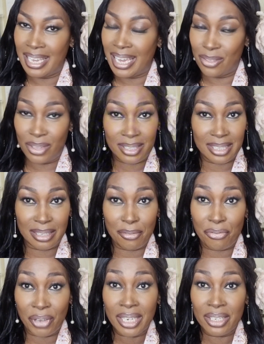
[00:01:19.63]
And this is a
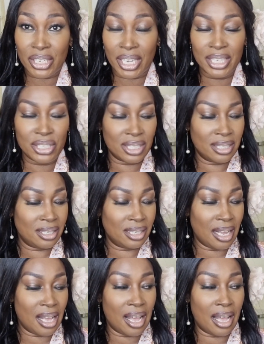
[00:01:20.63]
vintage,
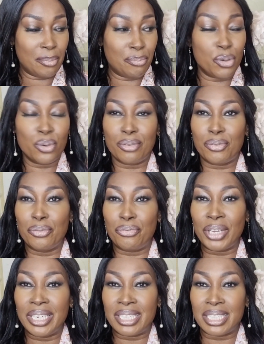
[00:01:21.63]
a beautiful
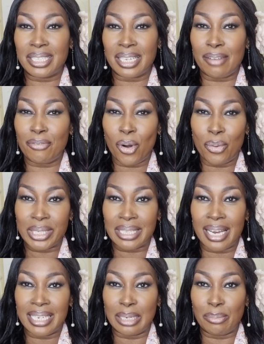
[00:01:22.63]
vintage that I've always
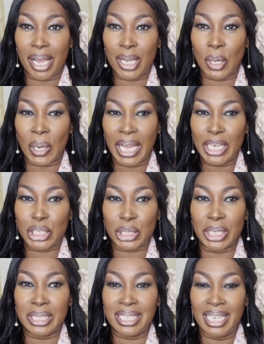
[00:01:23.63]
had in my
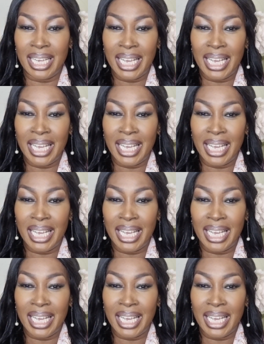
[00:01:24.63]
collection.